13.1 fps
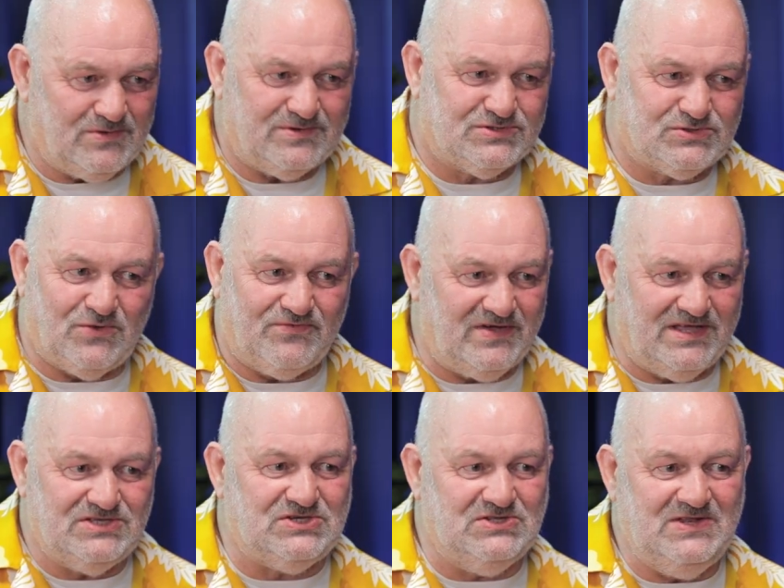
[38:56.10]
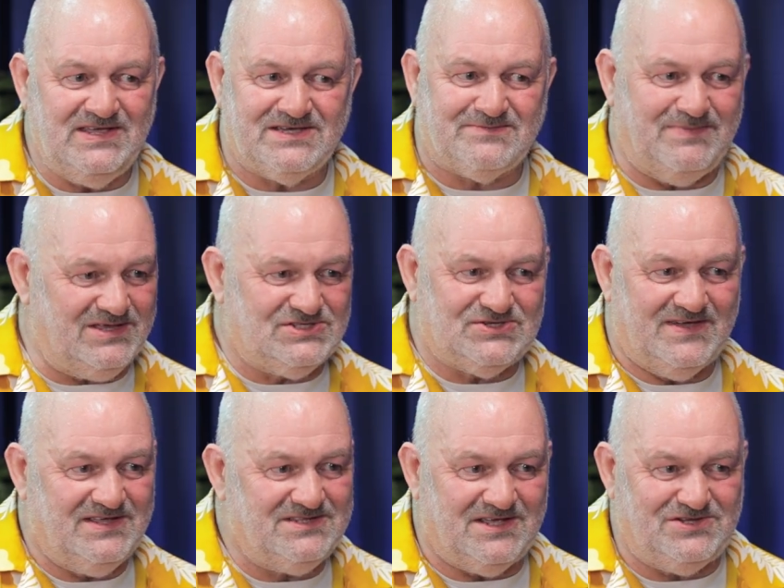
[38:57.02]
you're a software engineer being
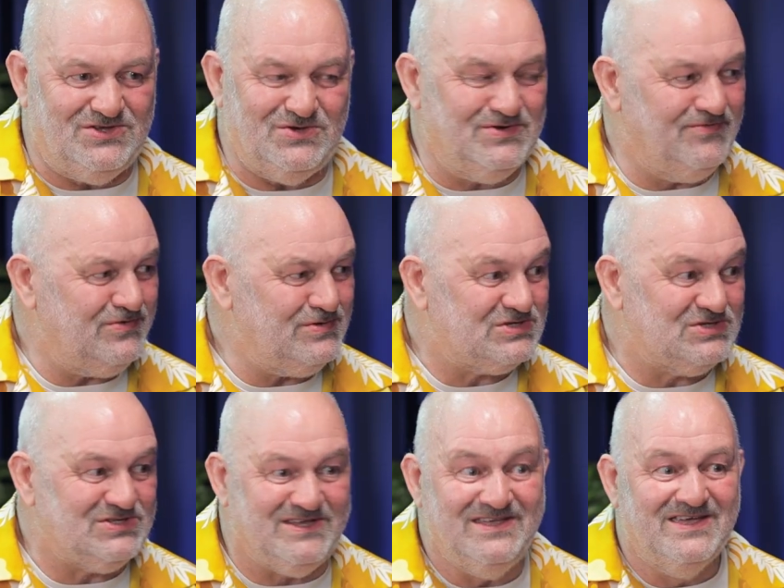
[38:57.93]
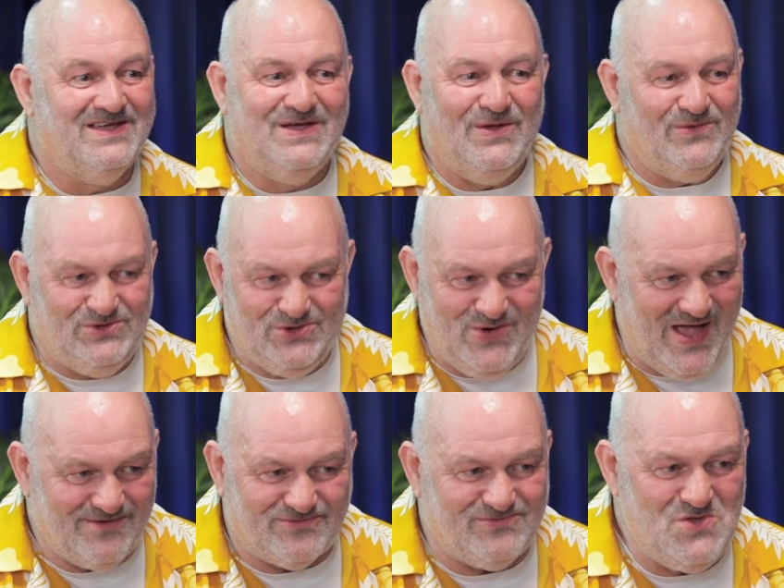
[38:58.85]
trained at the university, you
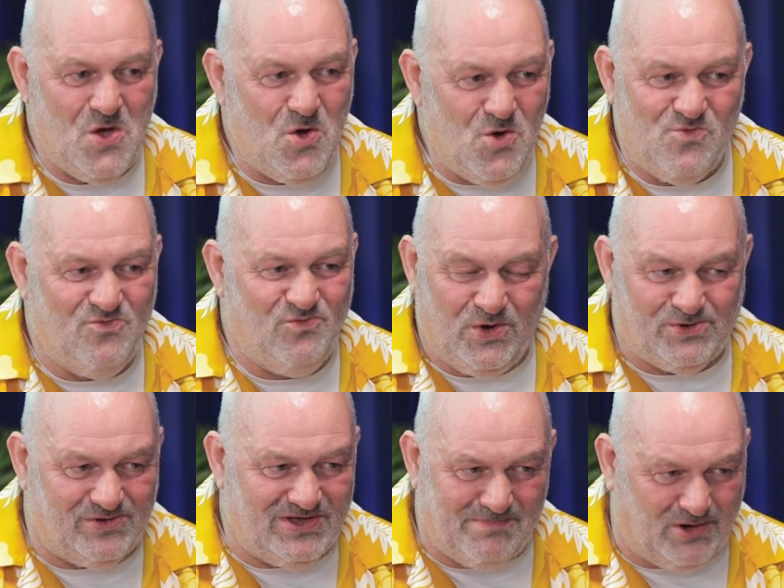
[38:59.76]
have no worry